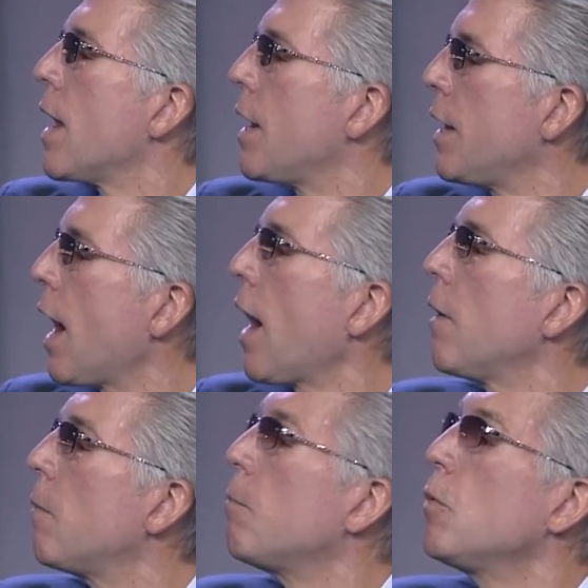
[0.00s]

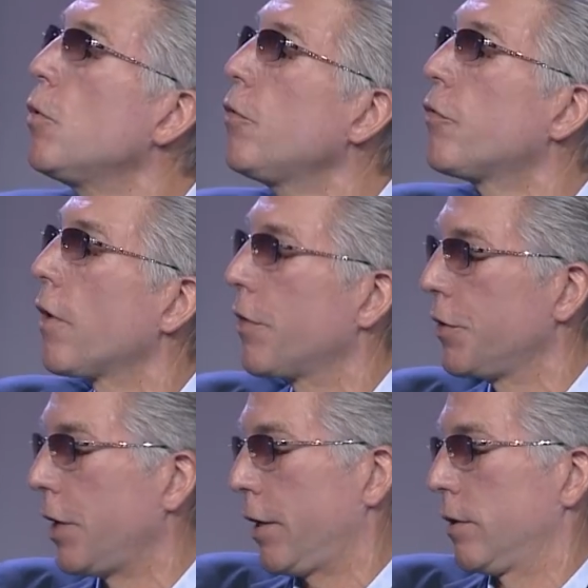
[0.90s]
not move the
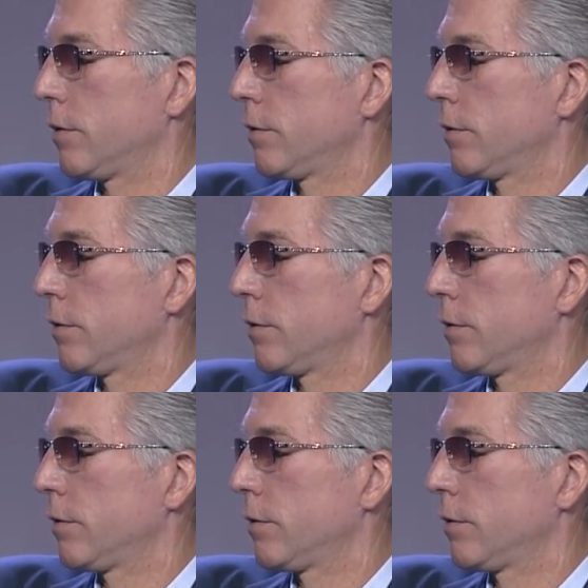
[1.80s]
data